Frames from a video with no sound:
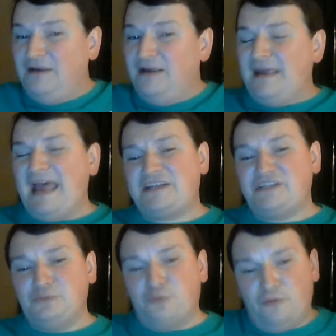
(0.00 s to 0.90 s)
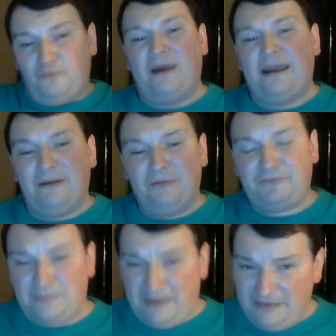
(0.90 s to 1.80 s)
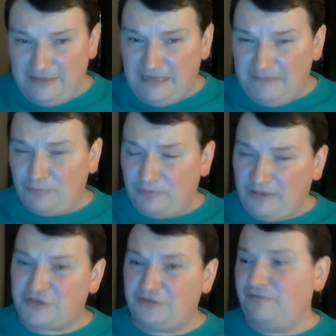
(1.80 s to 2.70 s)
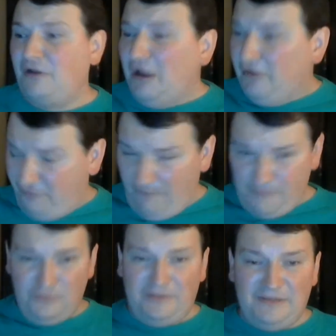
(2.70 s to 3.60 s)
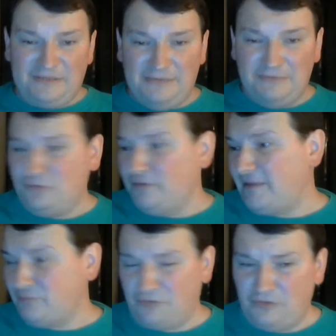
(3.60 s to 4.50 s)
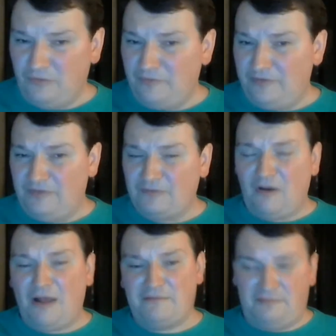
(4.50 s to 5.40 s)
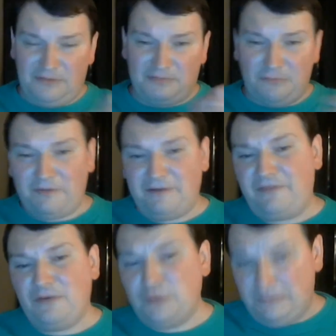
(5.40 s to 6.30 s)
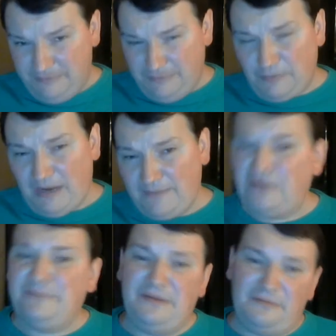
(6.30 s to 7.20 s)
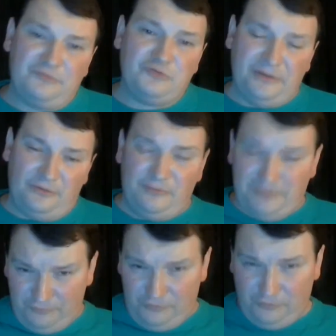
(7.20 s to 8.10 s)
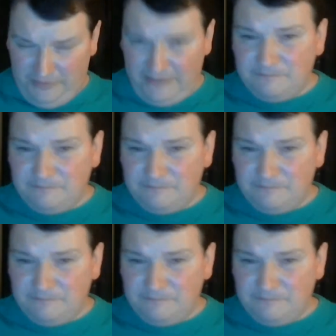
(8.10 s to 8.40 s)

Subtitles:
actually worthwhile to my end game progression from doing this, even though that the odds have to be small enough that it wouldn't be the primary means of doing or reason for doing it.